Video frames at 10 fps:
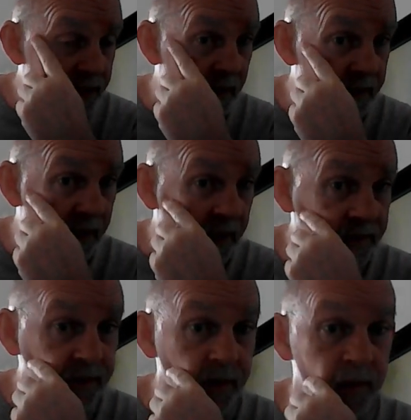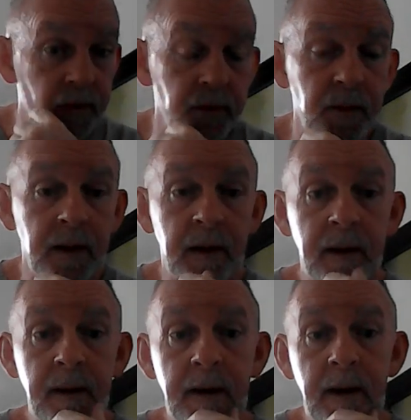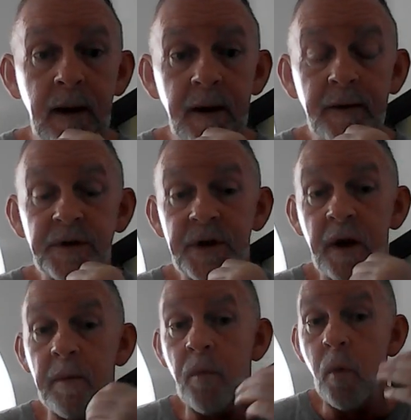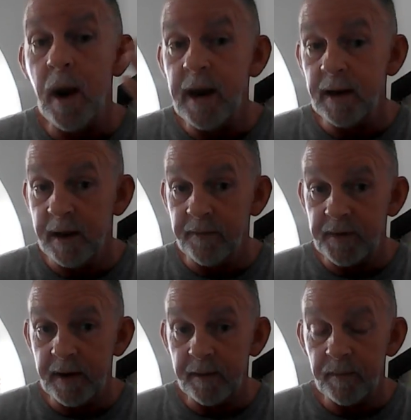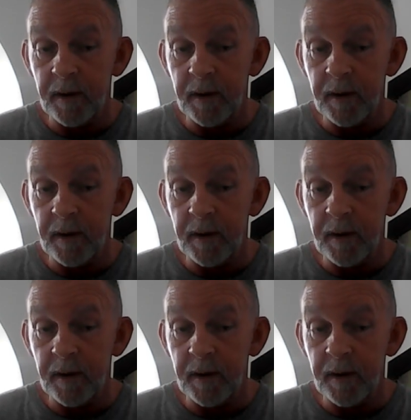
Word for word: Joe does do uh, some weightlifting,